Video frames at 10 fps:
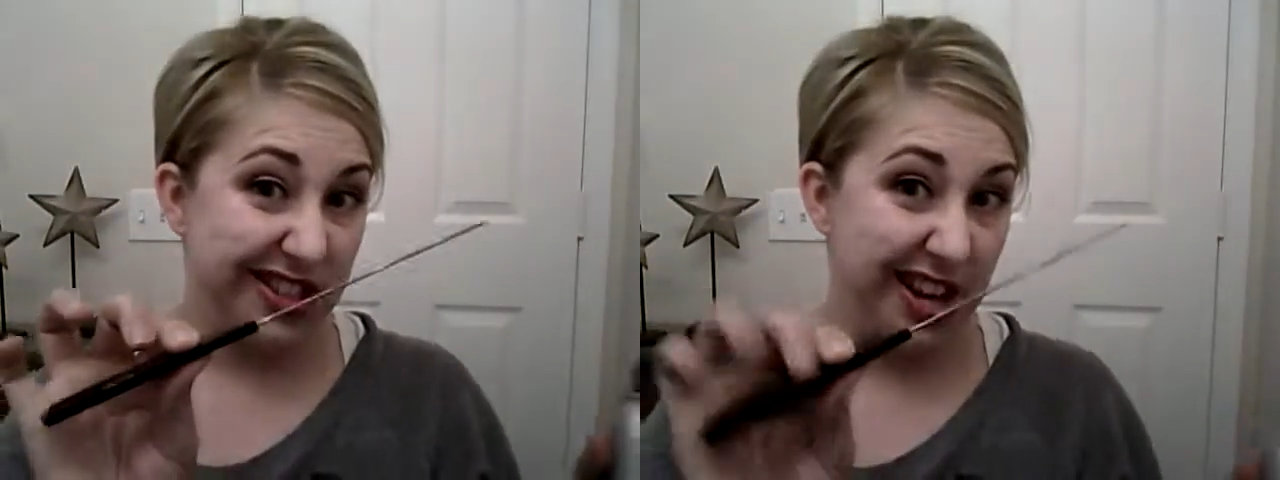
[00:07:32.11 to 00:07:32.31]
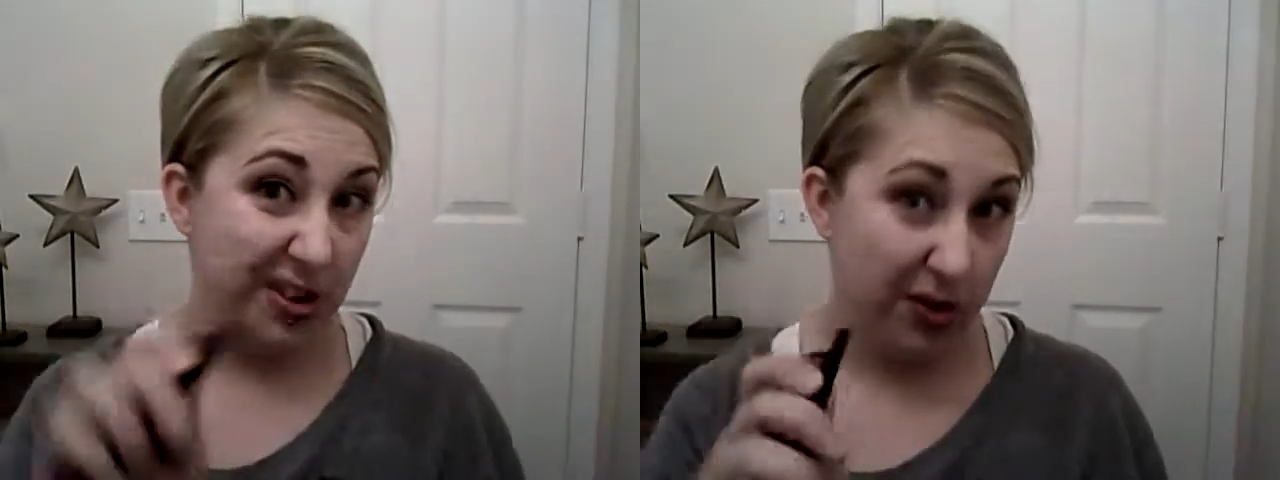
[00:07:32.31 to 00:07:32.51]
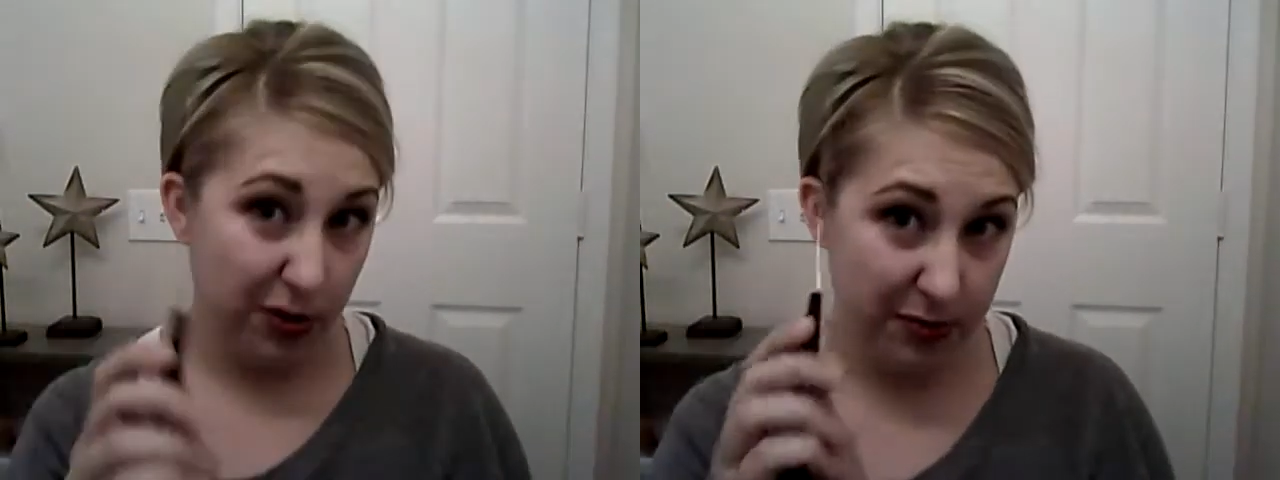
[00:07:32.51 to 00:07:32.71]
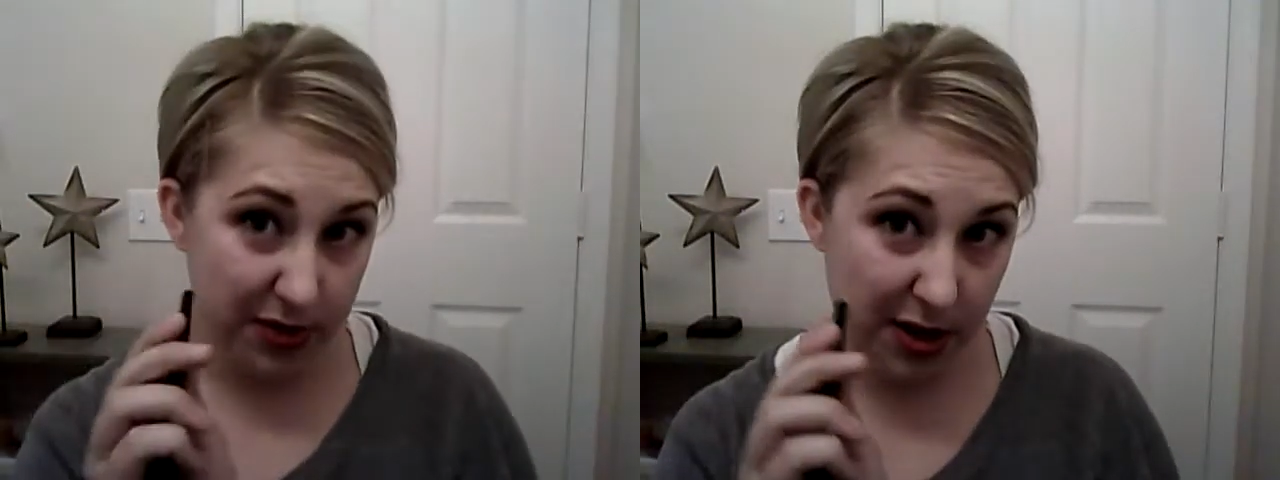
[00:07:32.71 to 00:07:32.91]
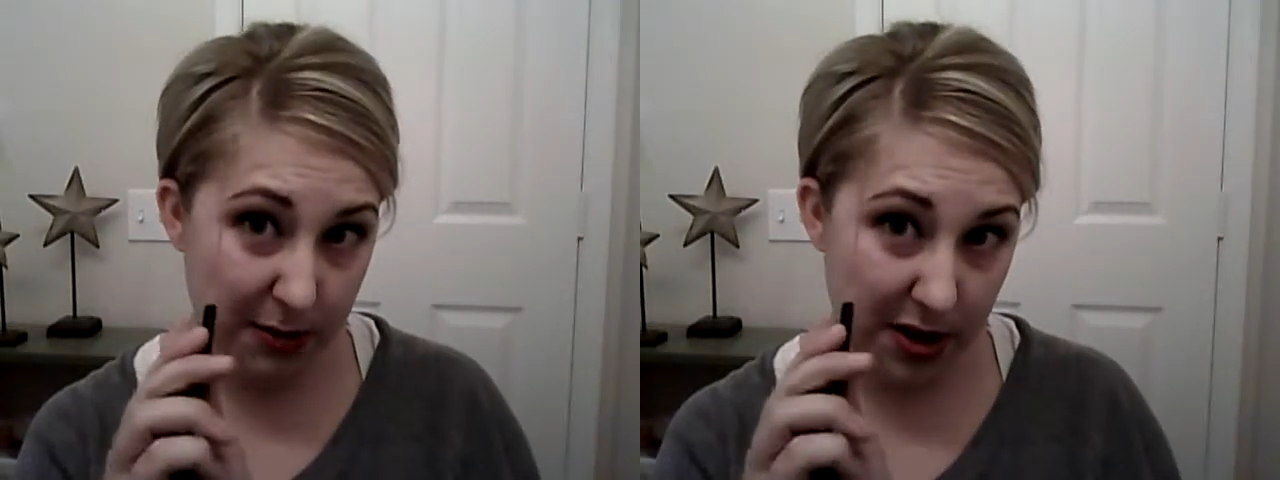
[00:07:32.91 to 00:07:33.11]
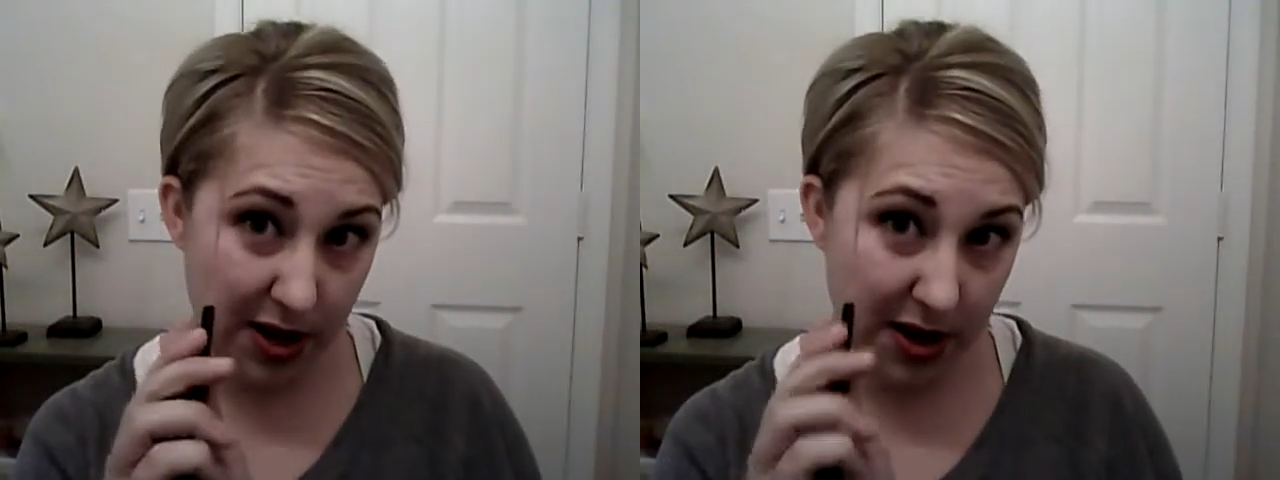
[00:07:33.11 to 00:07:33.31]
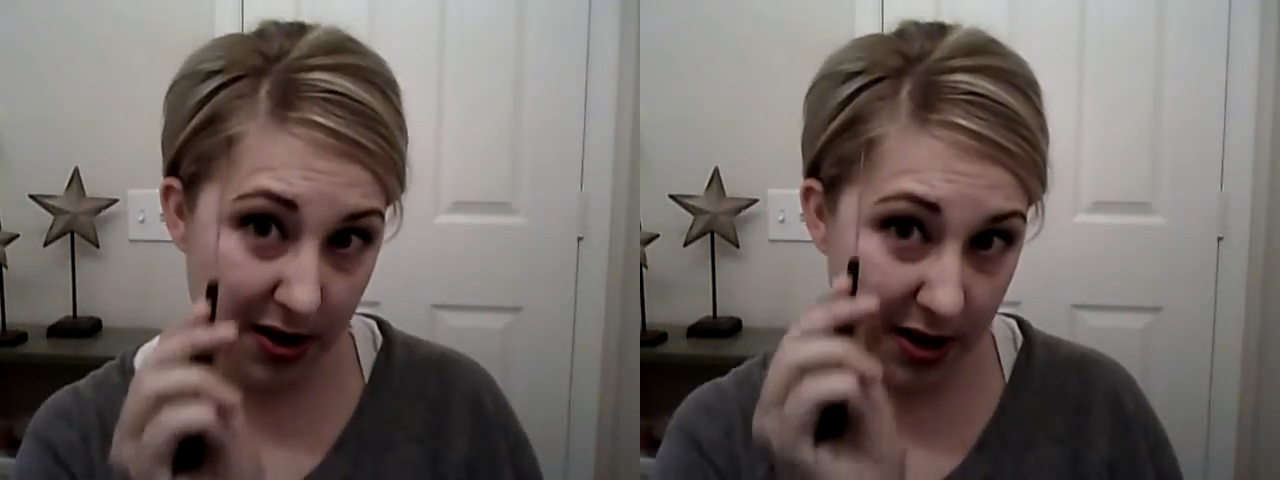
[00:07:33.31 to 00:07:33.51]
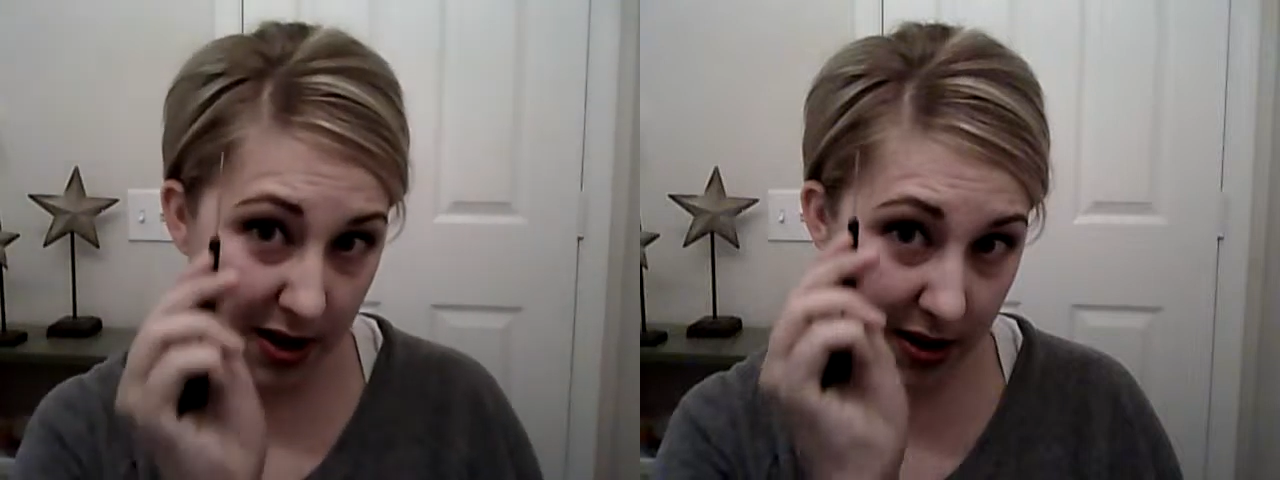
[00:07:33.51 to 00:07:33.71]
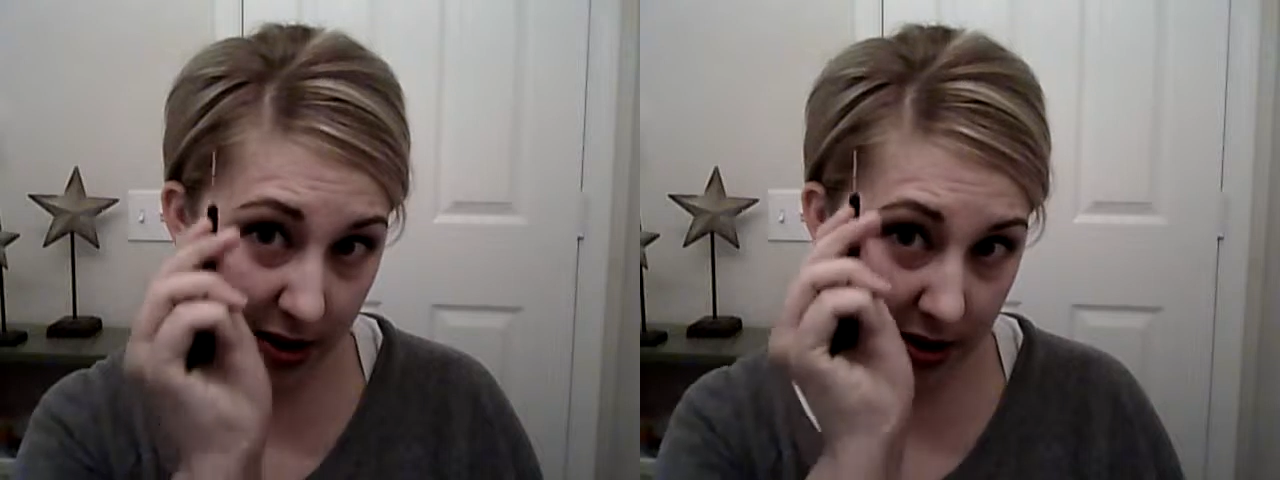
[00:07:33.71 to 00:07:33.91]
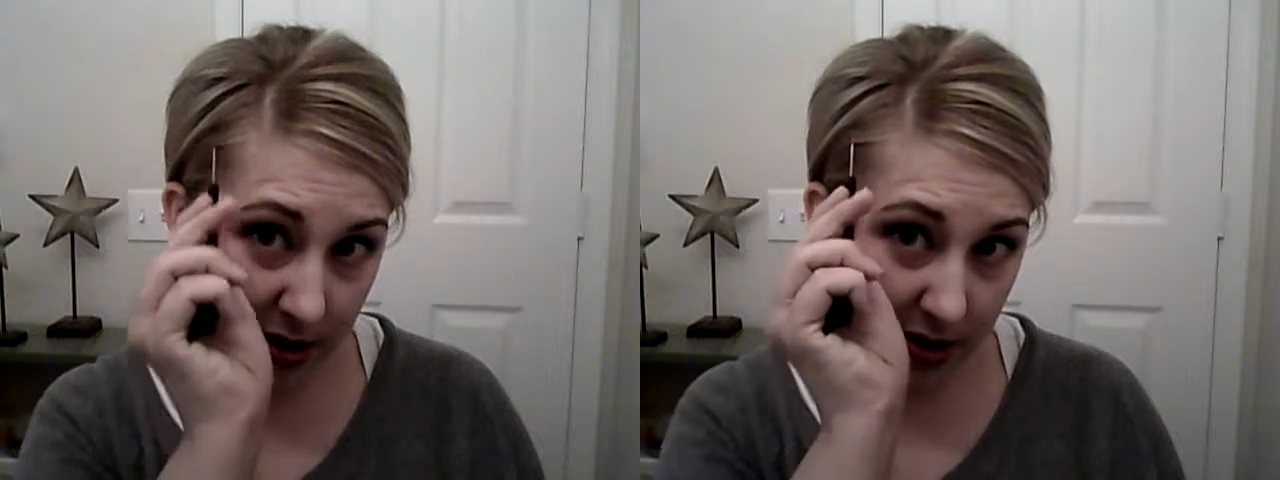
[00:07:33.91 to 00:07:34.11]
tail combs come in handy,
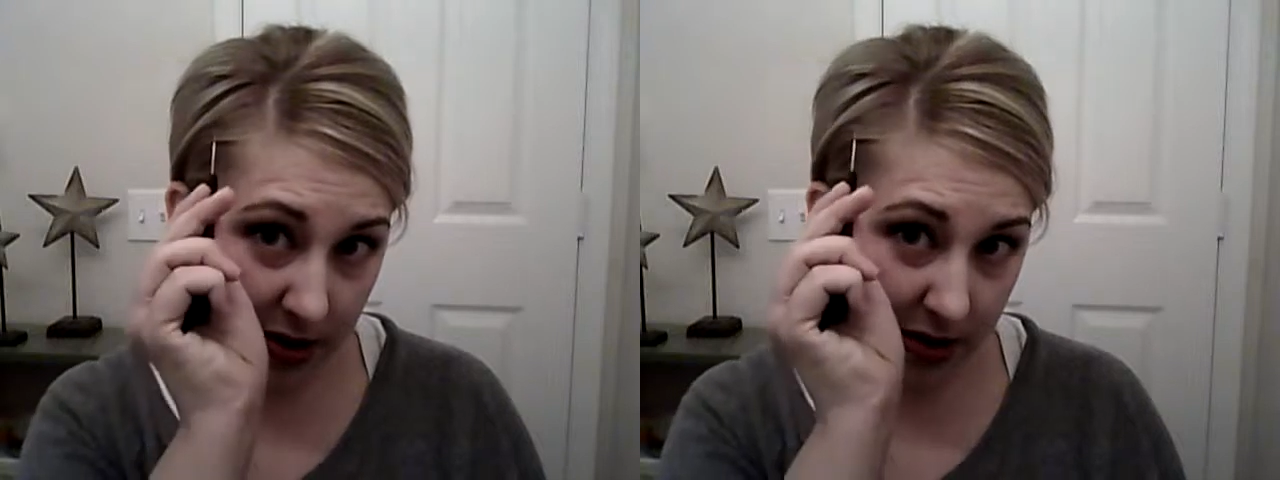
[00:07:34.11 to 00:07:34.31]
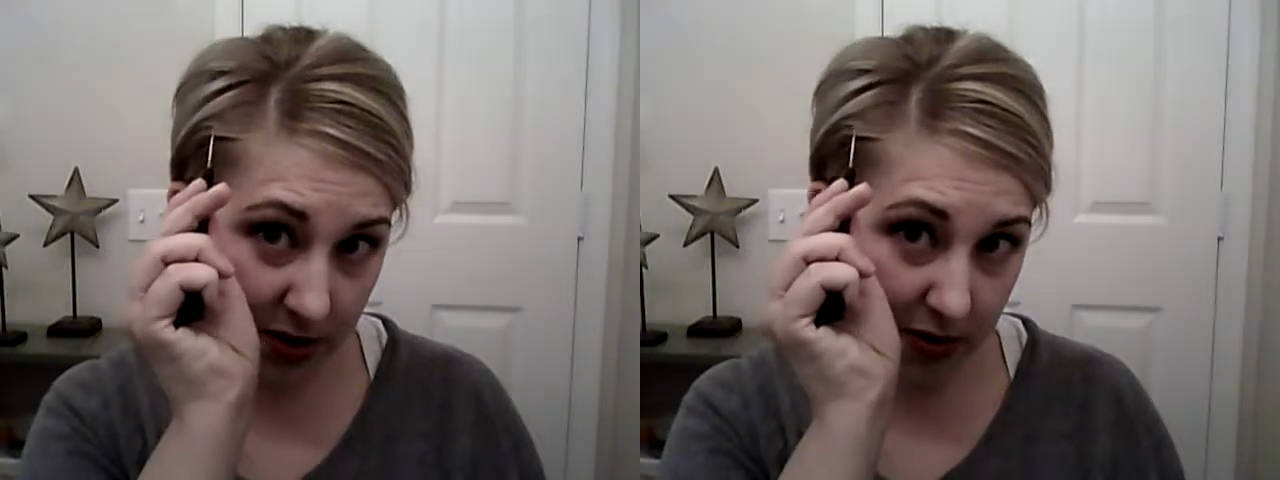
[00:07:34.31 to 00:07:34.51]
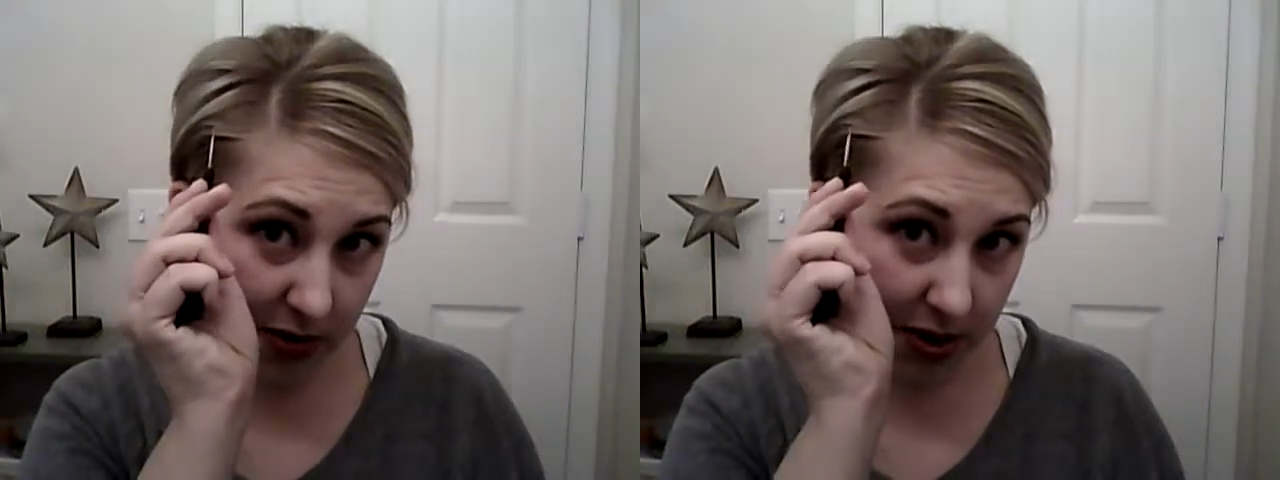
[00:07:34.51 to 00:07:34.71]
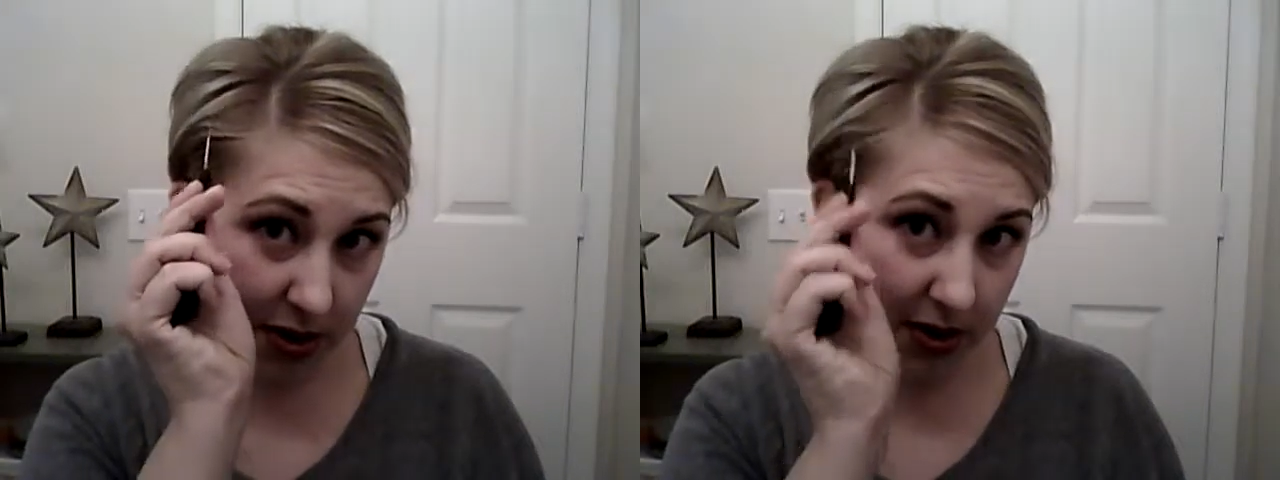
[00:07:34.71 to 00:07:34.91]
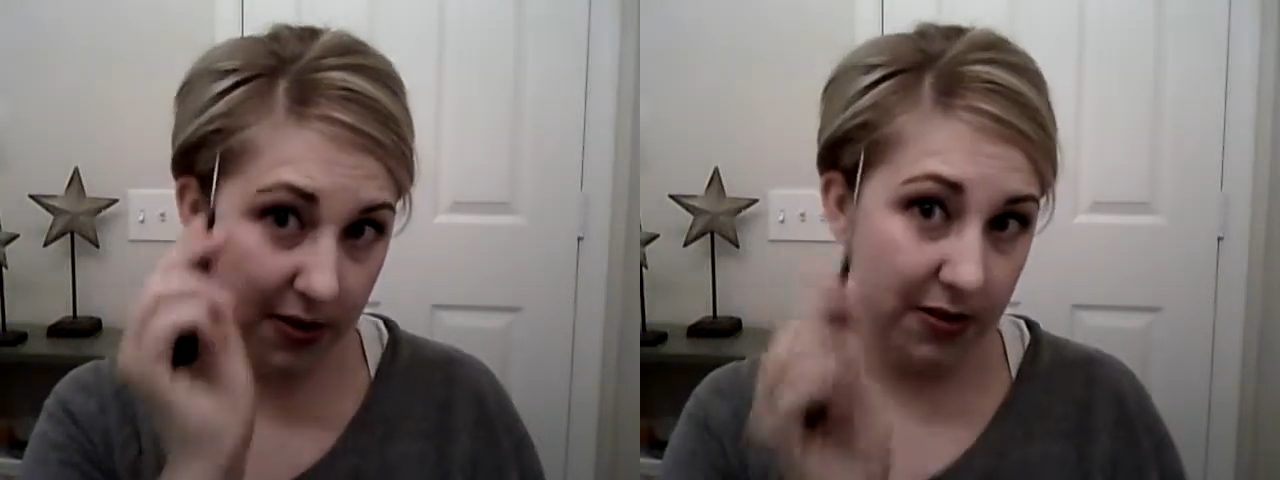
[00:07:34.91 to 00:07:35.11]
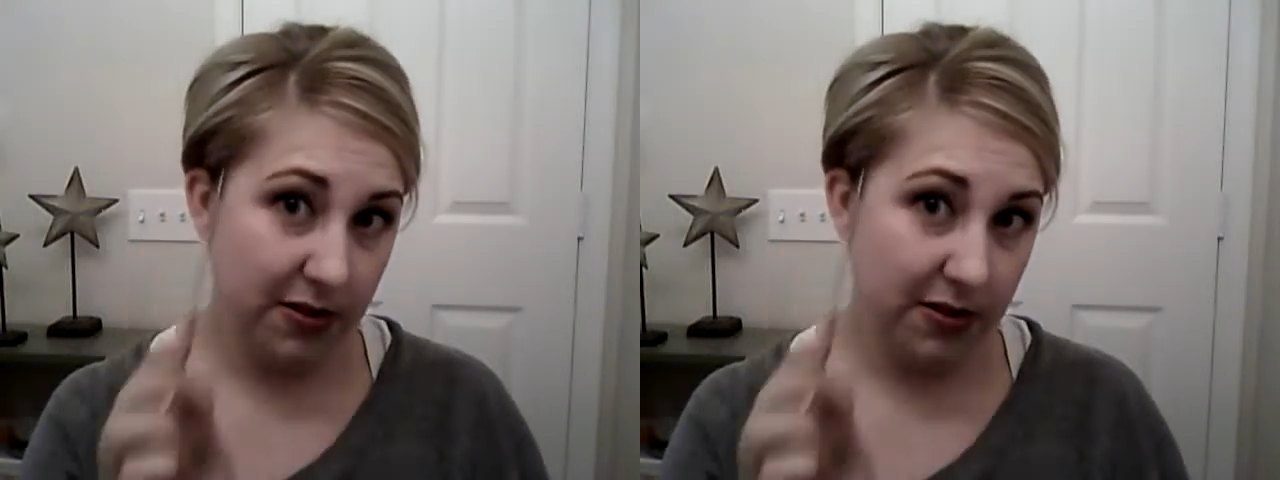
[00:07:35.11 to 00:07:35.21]
to do this.